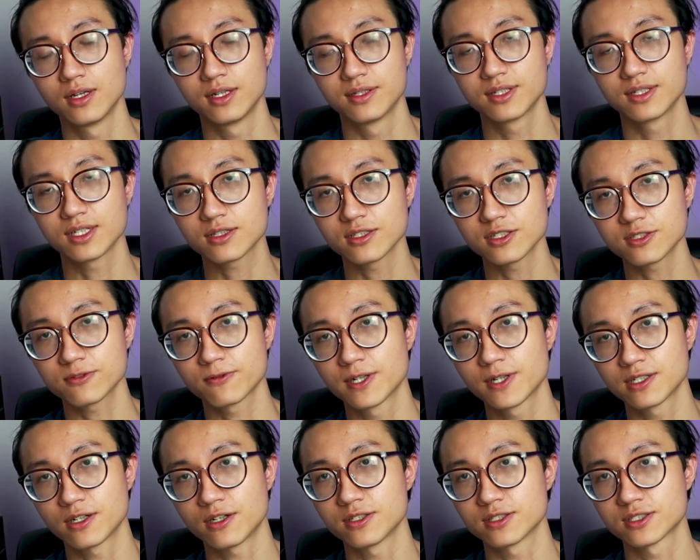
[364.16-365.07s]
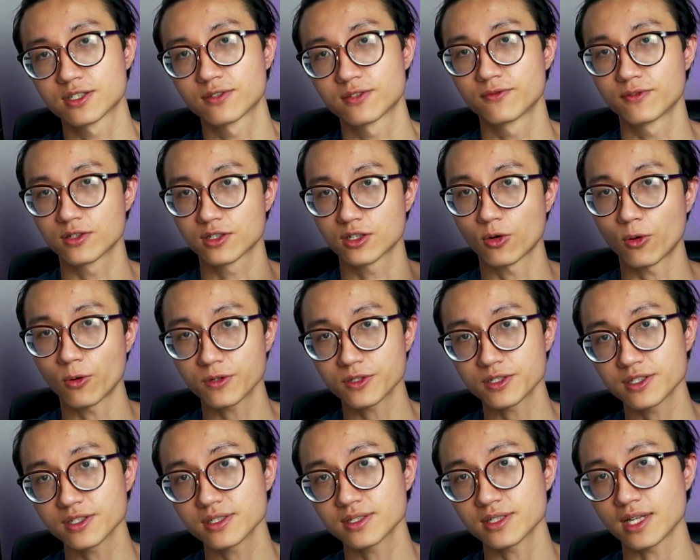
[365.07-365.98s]
Nicholas Renotte's
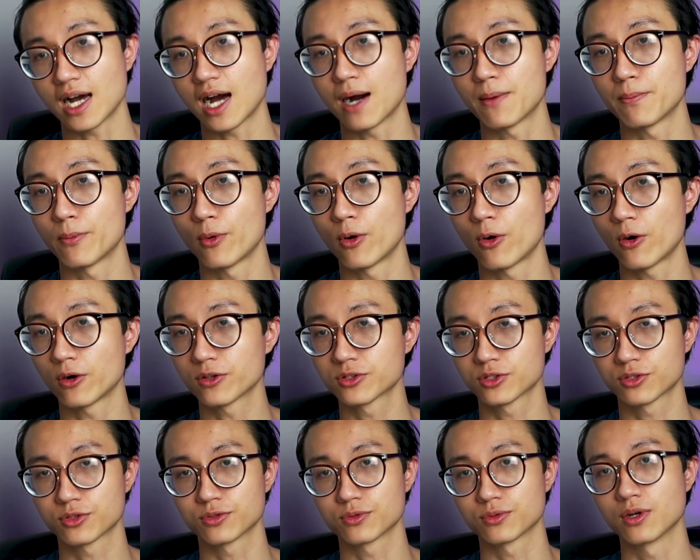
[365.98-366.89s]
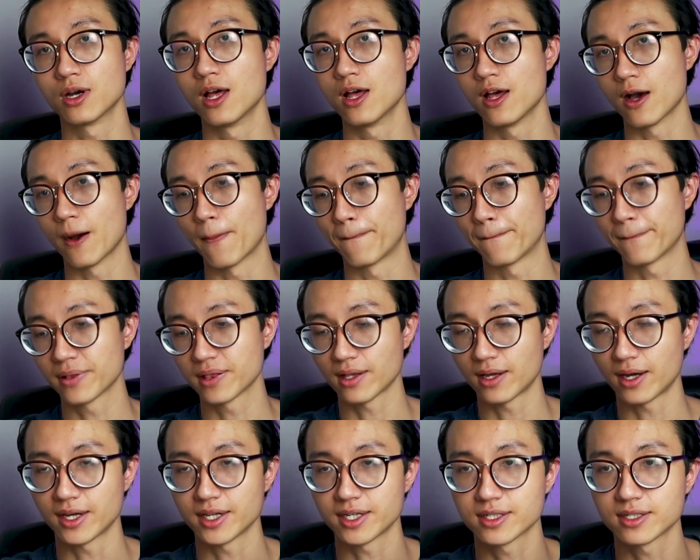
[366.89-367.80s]
courses are more to
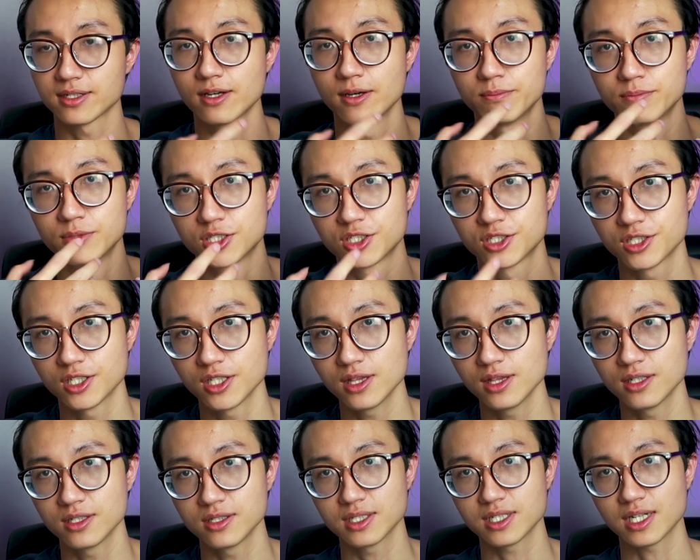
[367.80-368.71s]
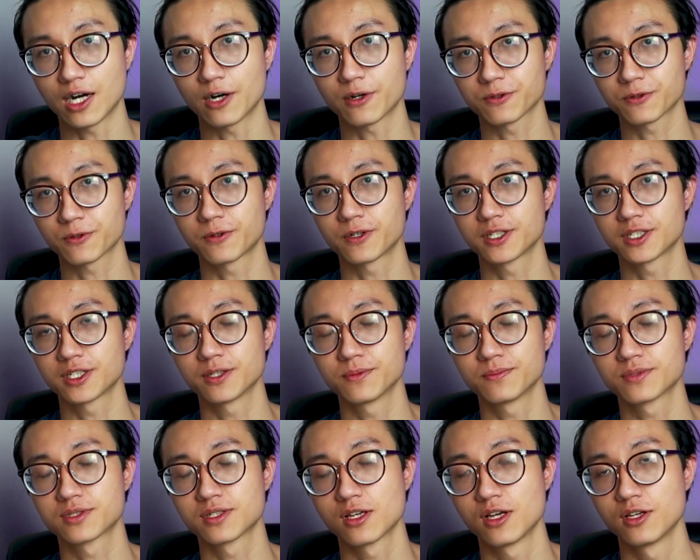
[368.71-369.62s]
applying machine learning
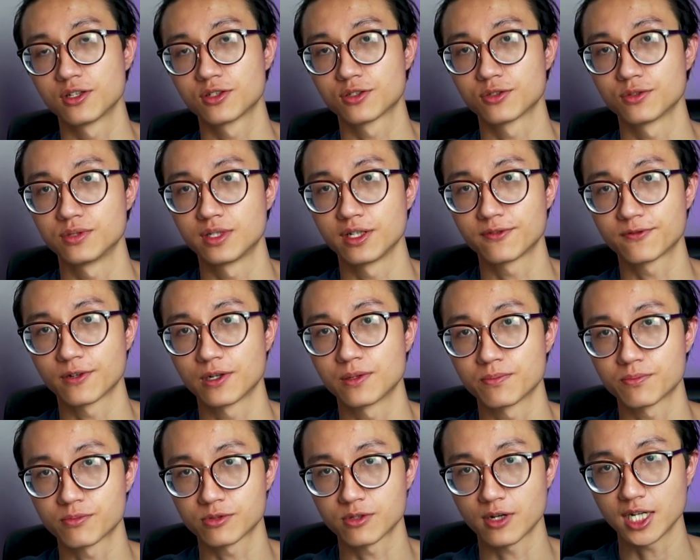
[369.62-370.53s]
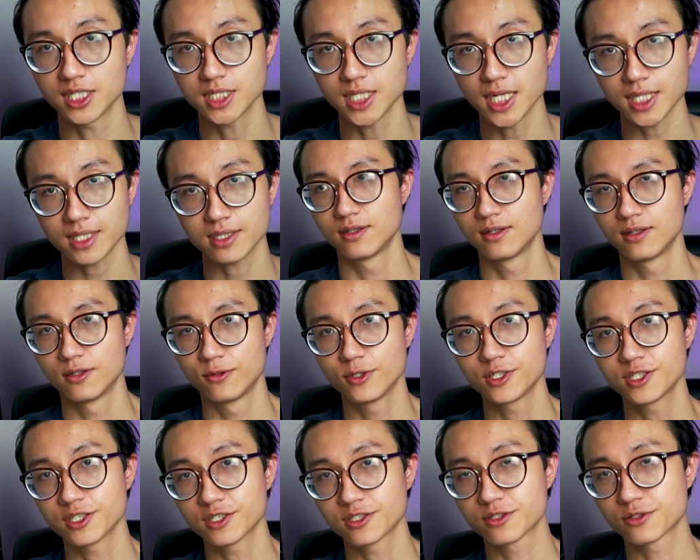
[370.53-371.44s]
algorithms to different projects,
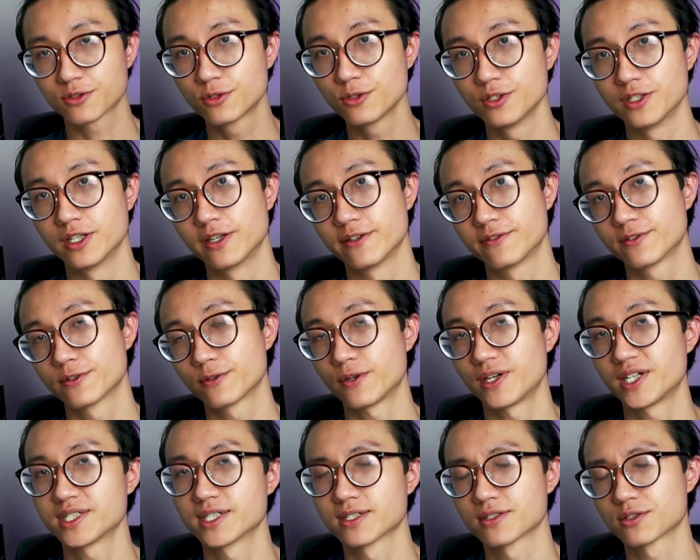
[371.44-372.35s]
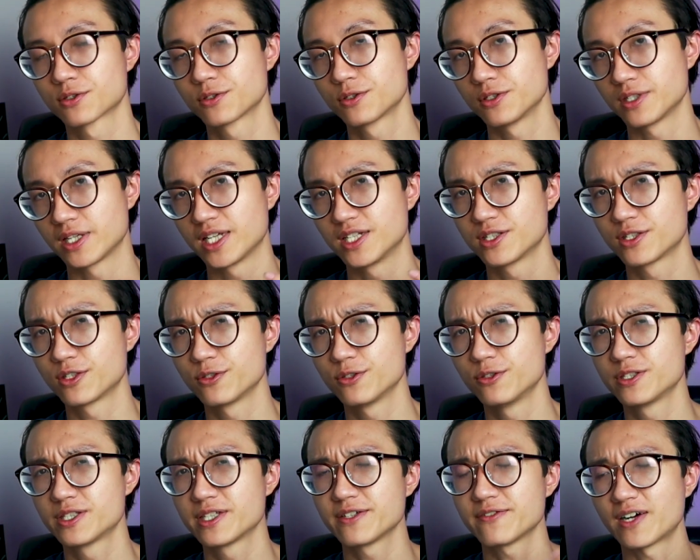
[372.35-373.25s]
which is good if you want a good
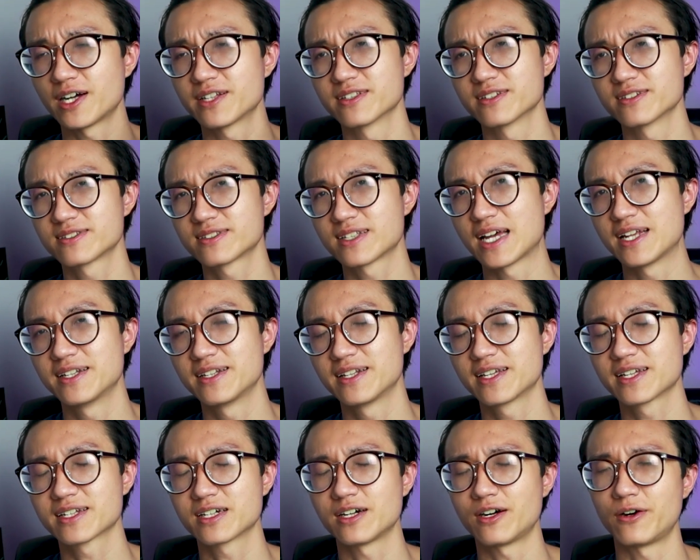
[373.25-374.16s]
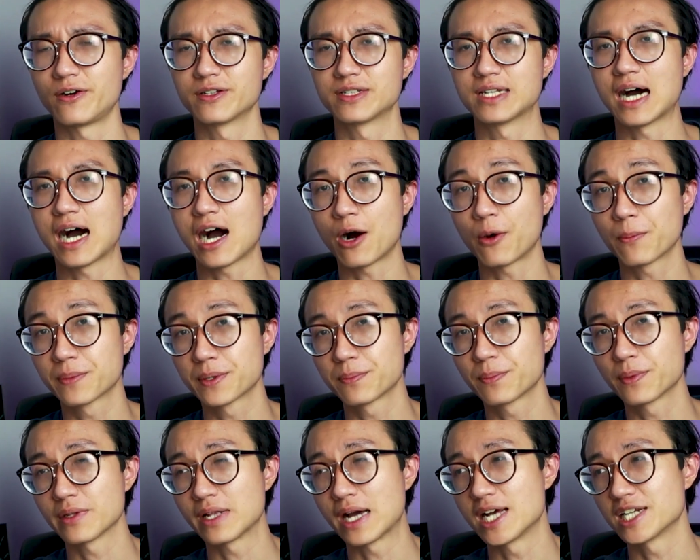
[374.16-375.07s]
intuitive understanding on how
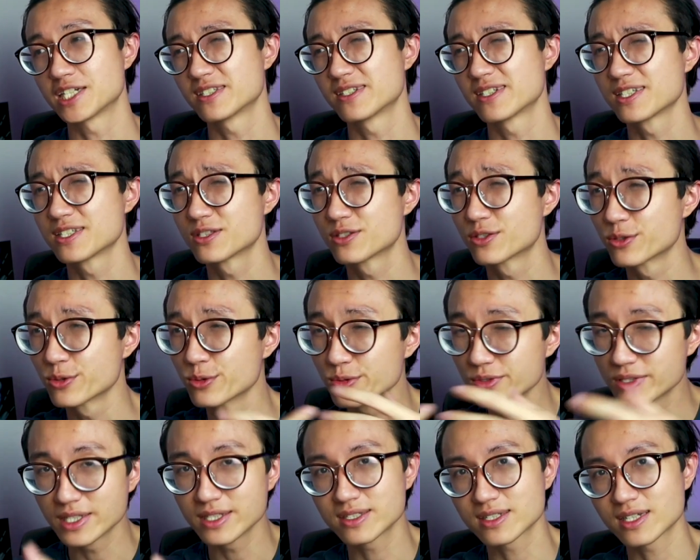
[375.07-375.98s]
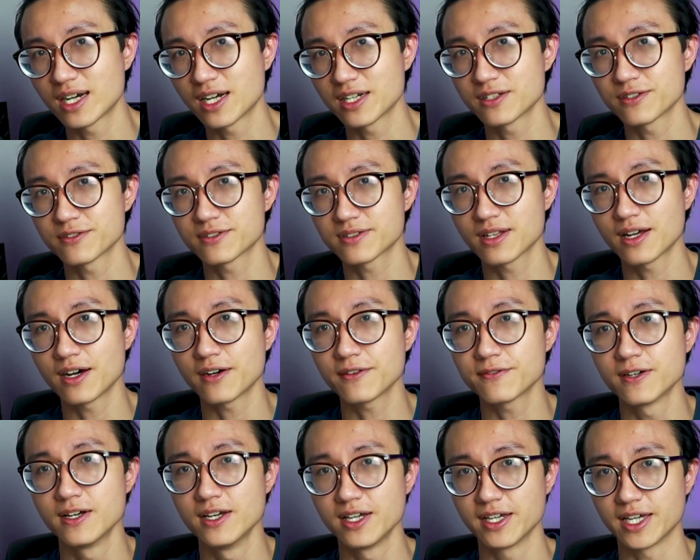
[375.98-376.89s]
people actually do this kind of stuff
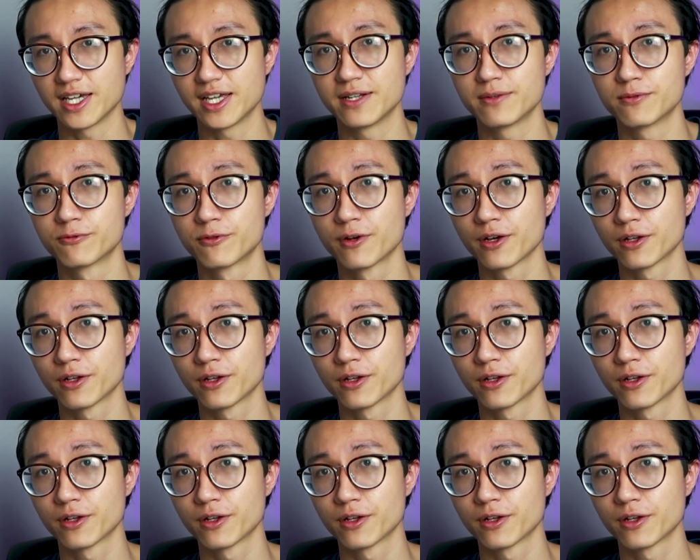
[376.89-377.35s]
in real